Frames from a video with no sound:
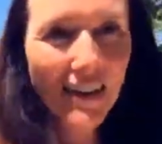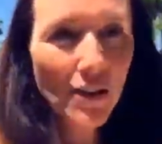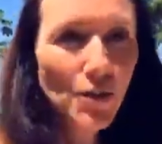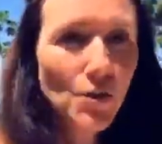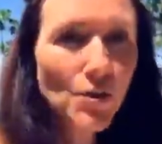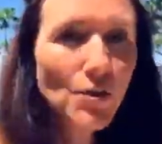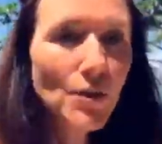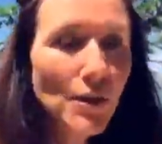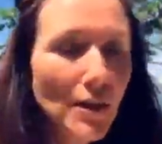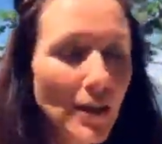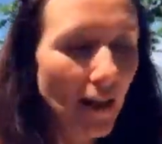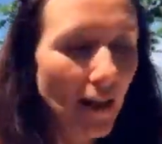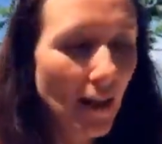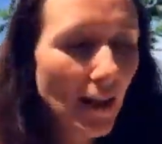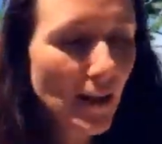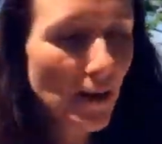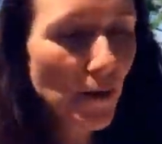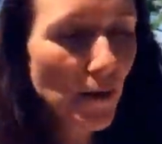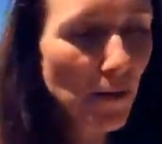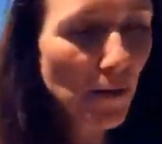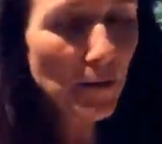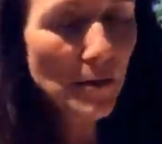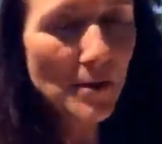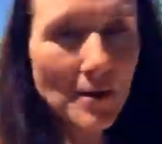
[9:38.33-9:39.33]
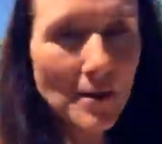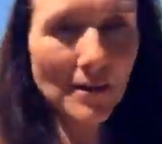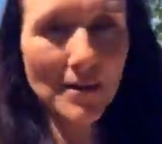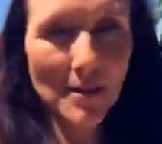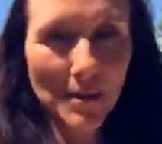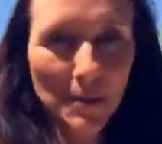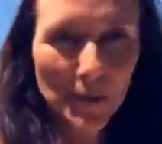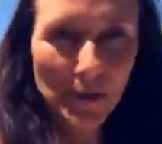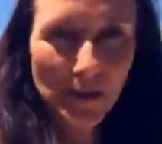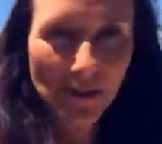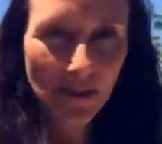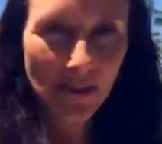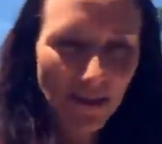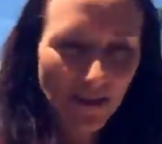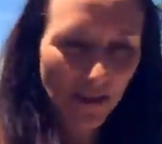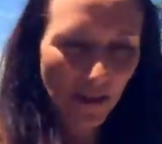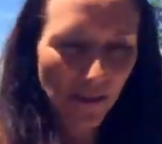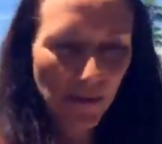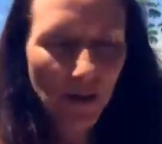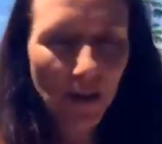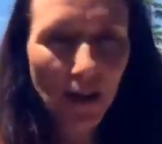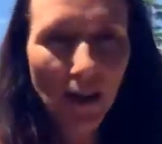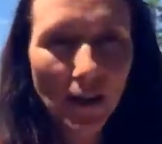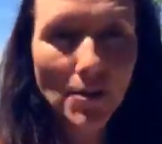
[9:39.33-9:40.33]
usually in the Women's Holistic Business
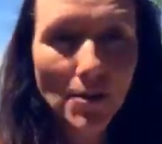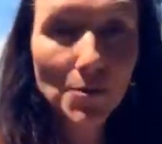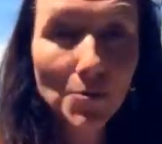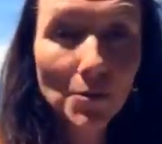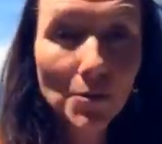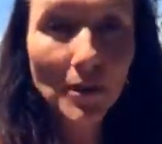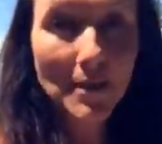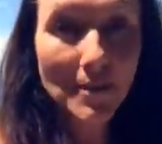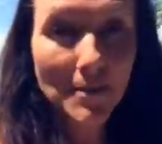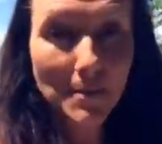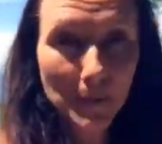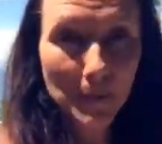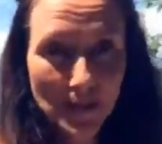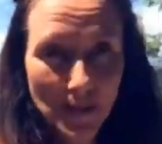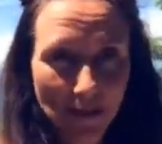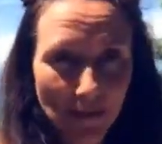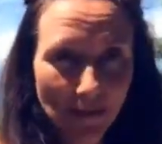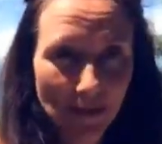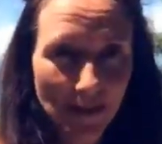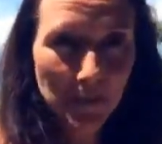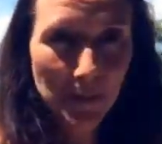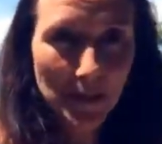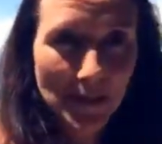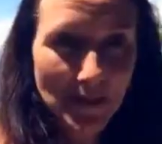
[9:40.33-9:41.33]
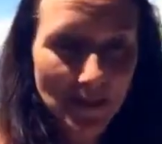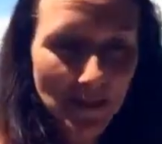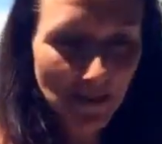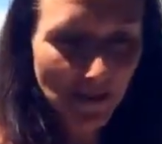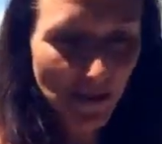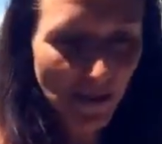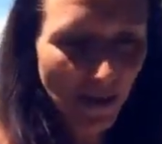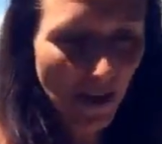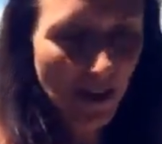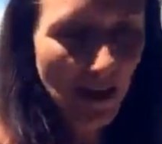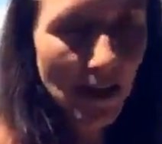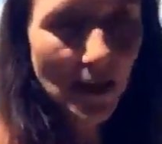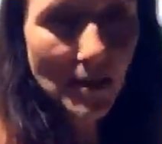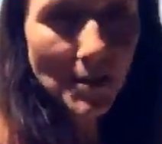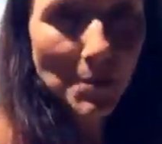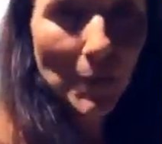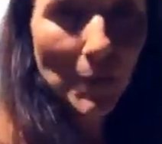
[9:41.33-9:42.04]
Network. I do really specific business trainings,